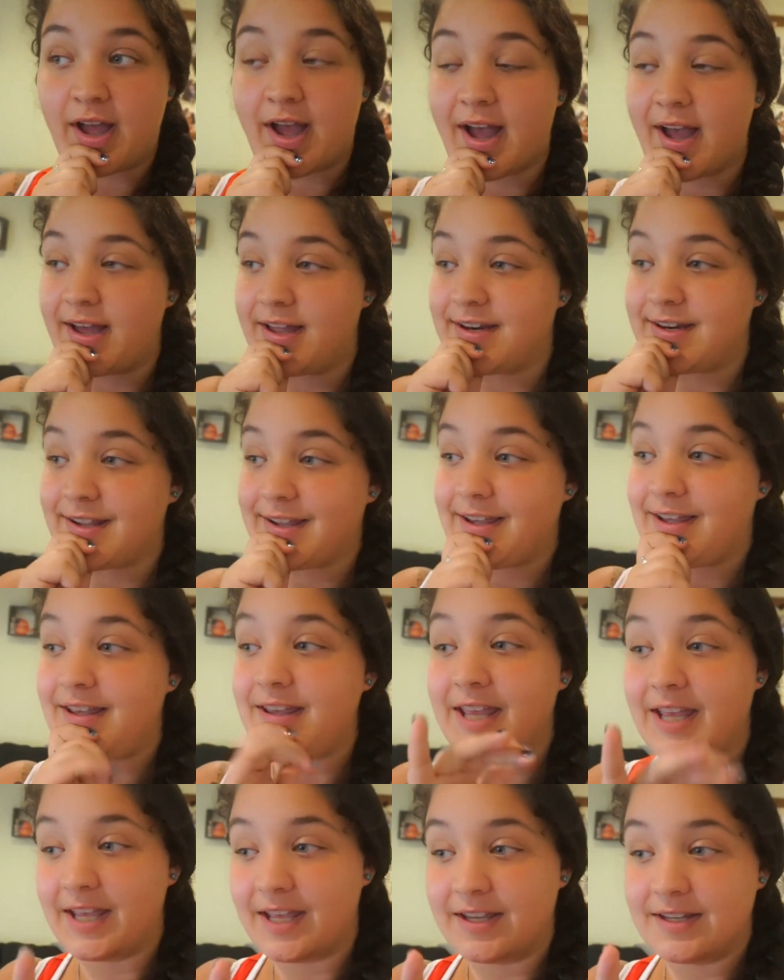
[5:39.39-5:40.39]
and
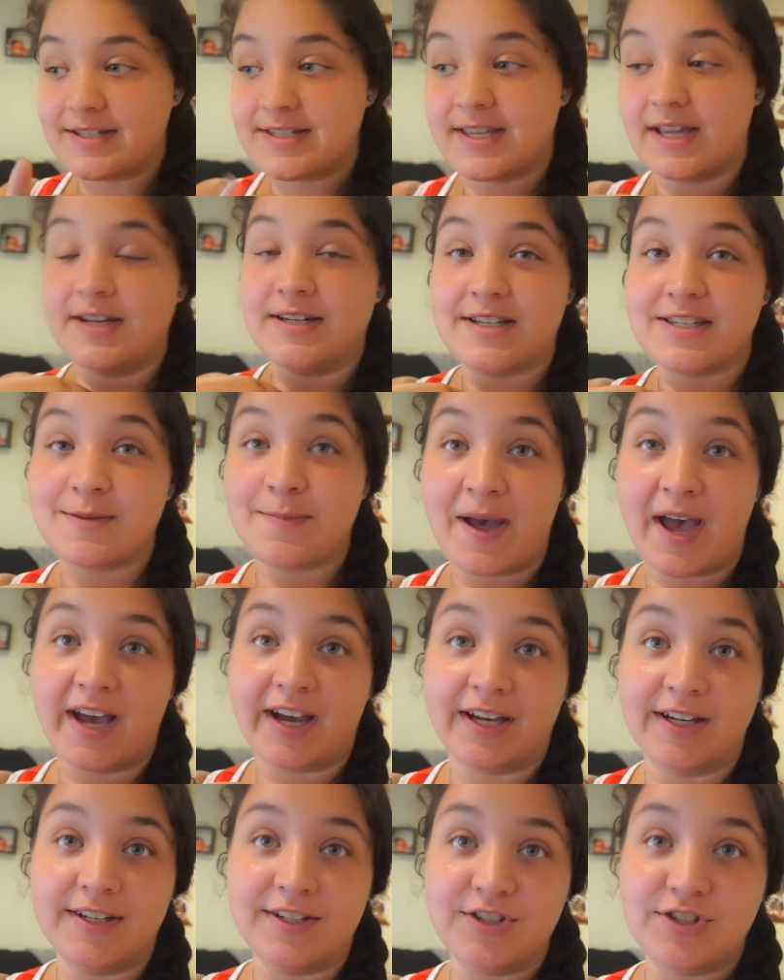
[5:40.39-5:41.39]
he sent us a
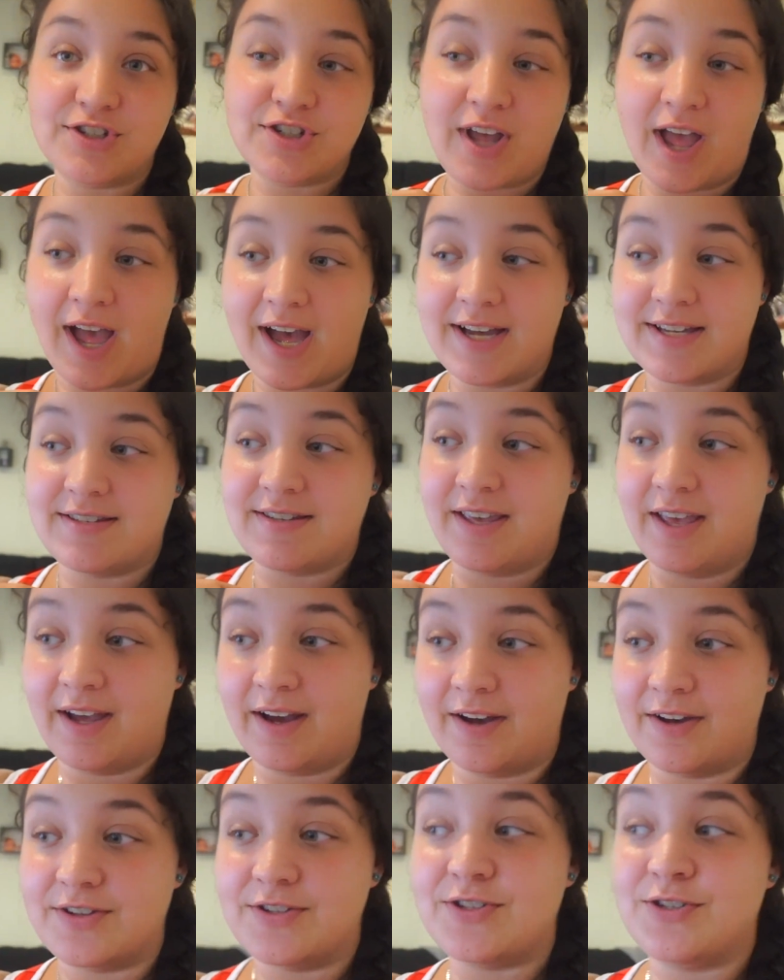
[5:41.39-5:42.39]
package
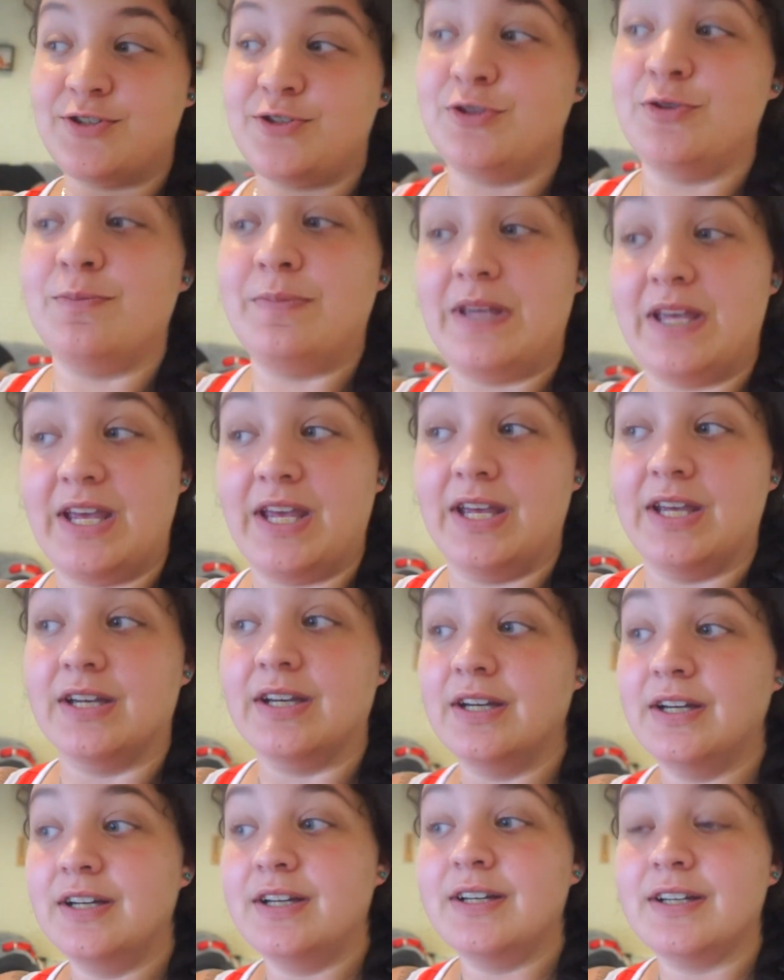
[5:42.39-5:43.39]
asking us to be